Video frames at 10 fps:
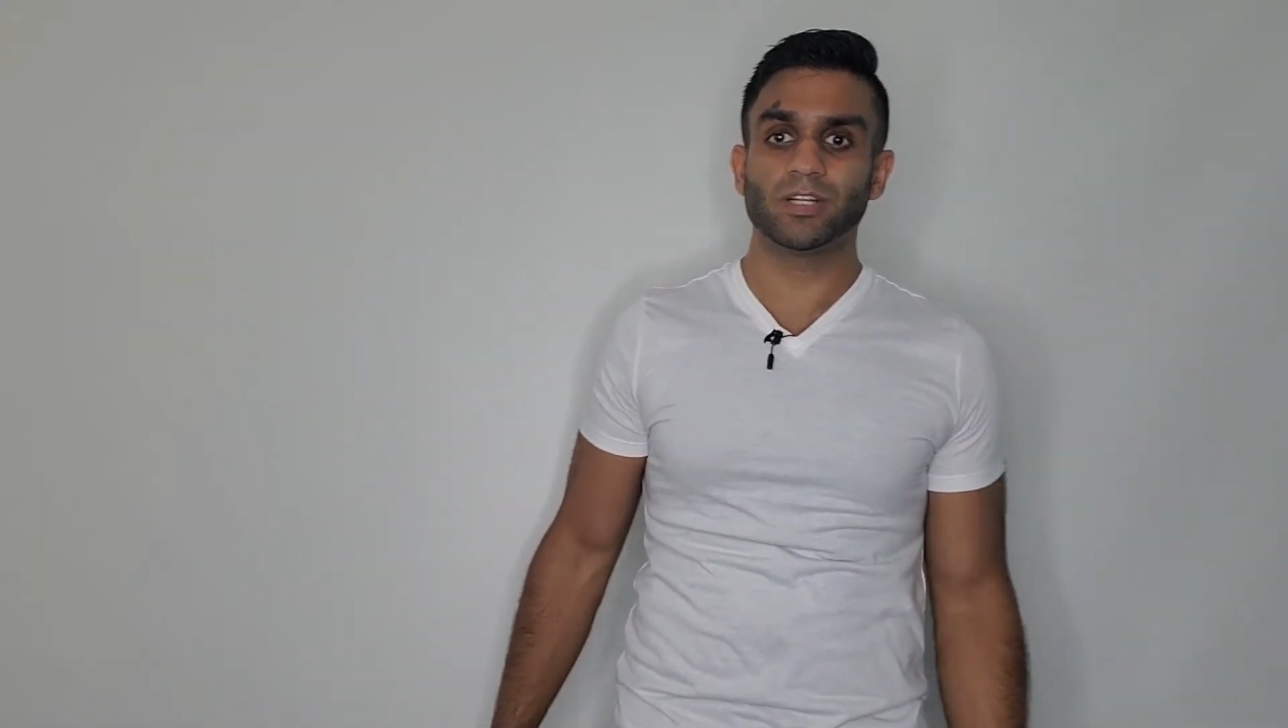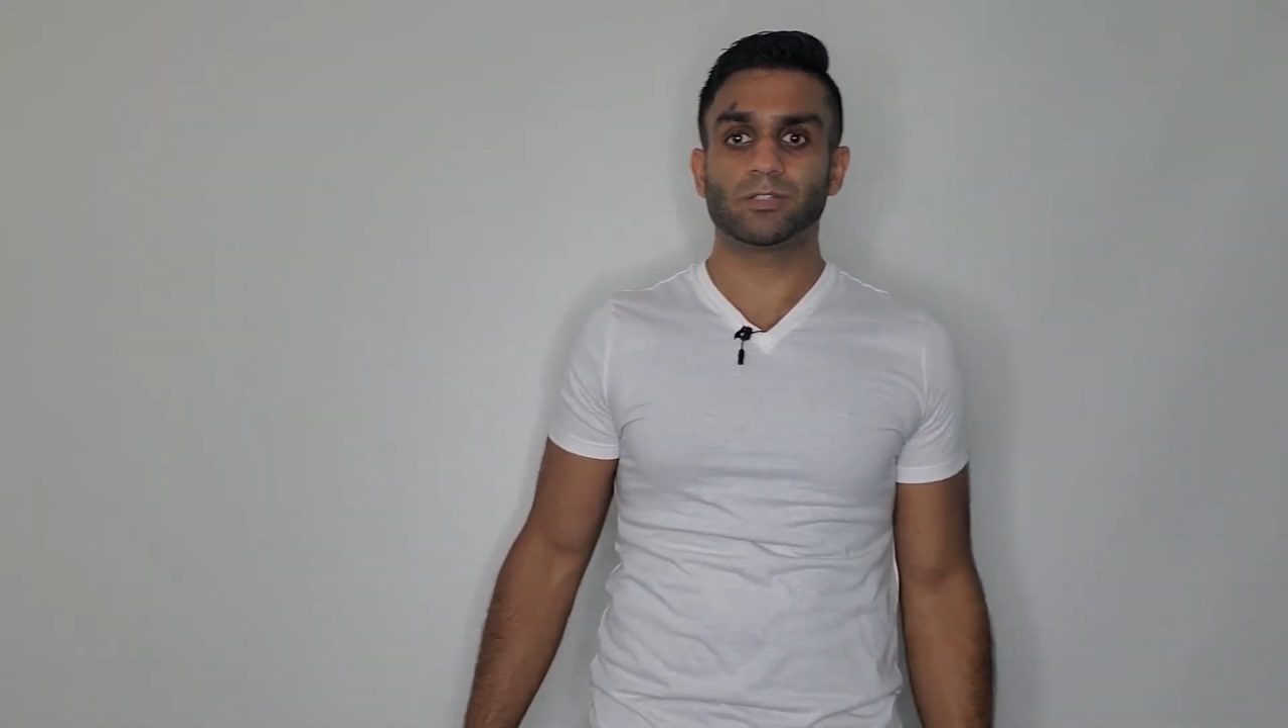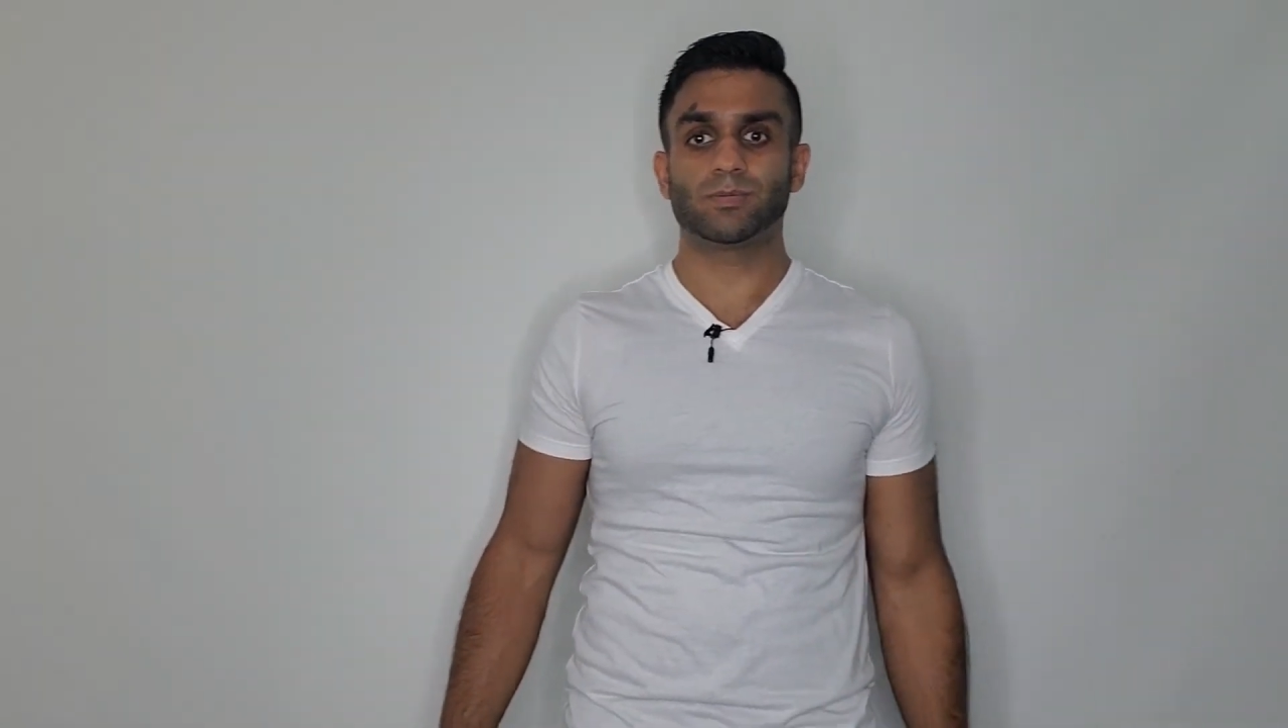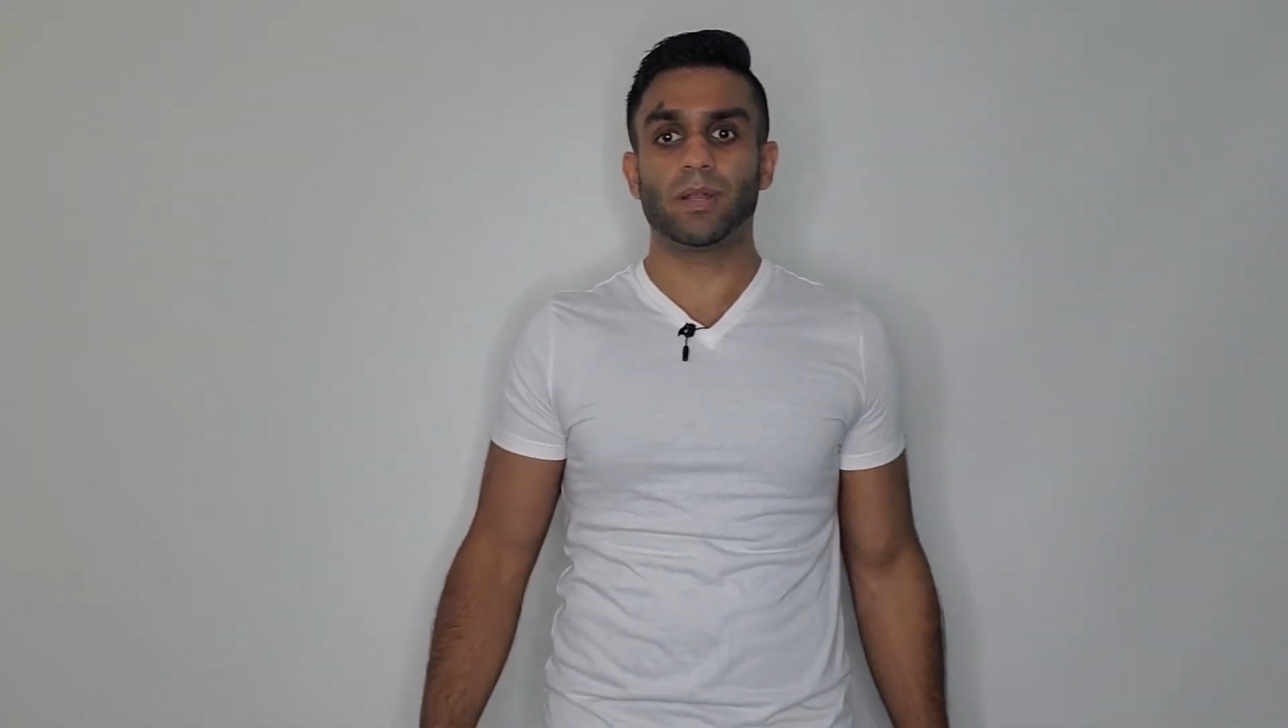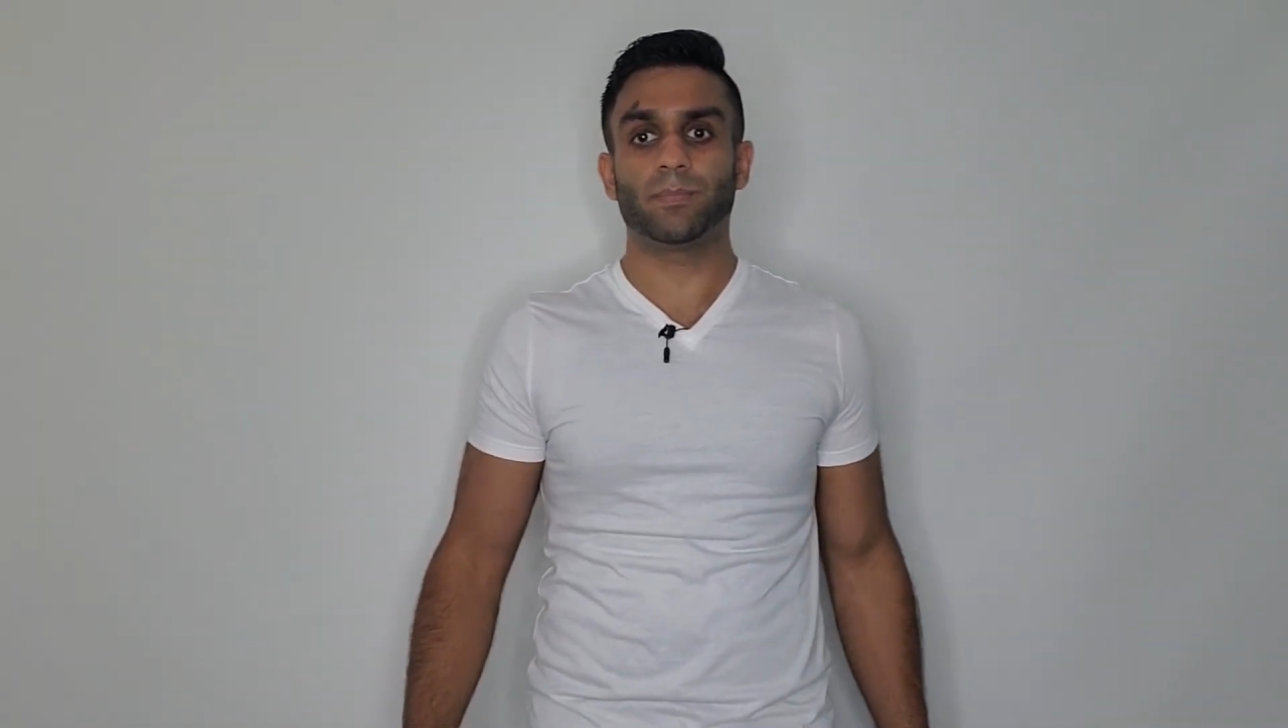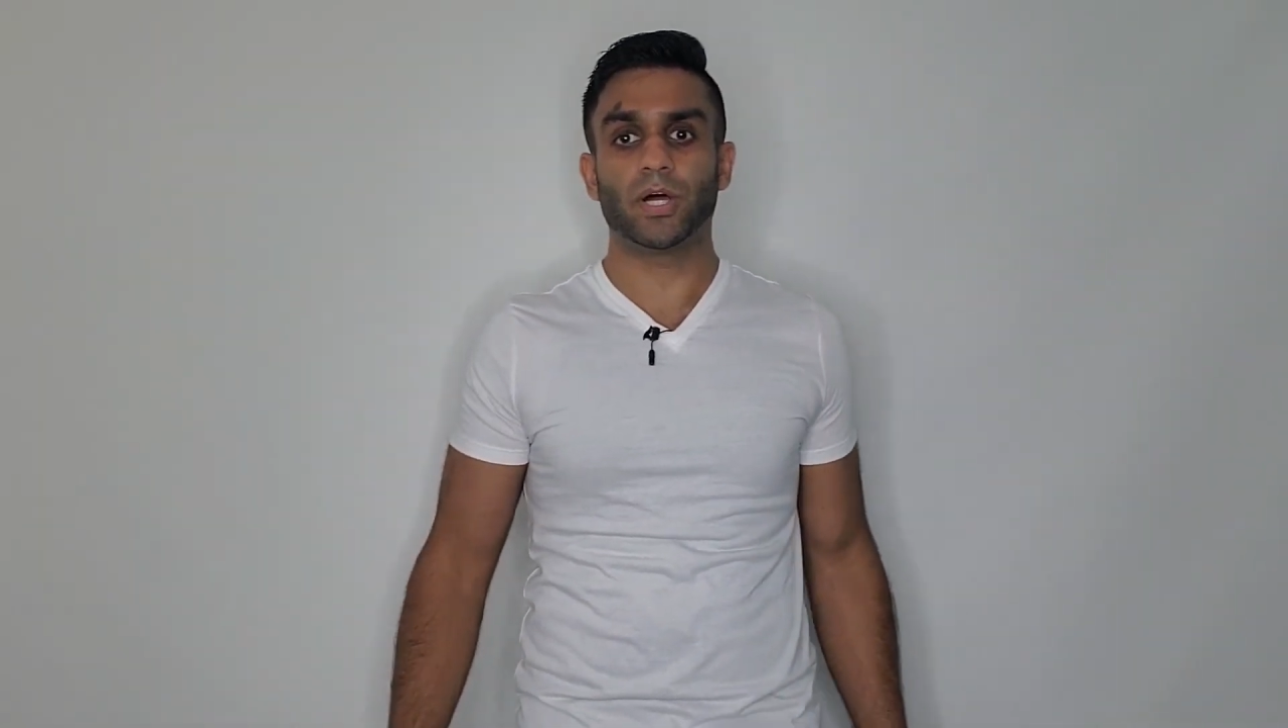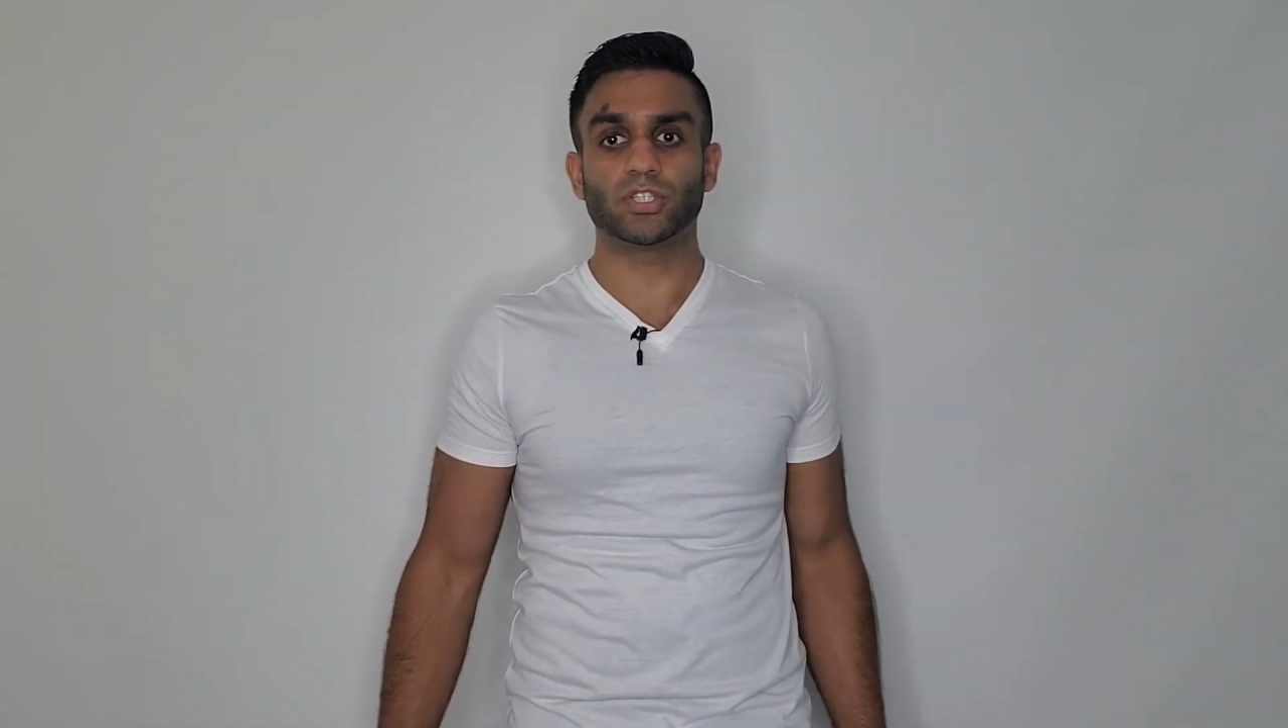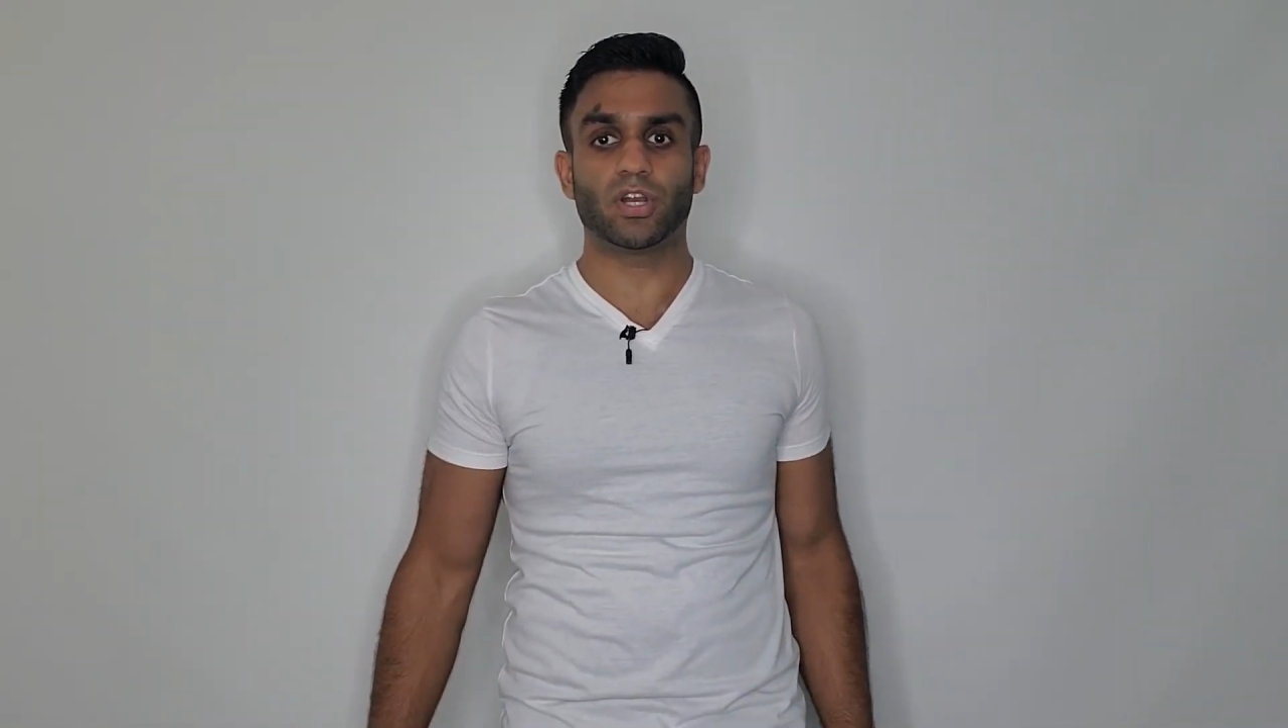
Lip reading: It's been a pleasure.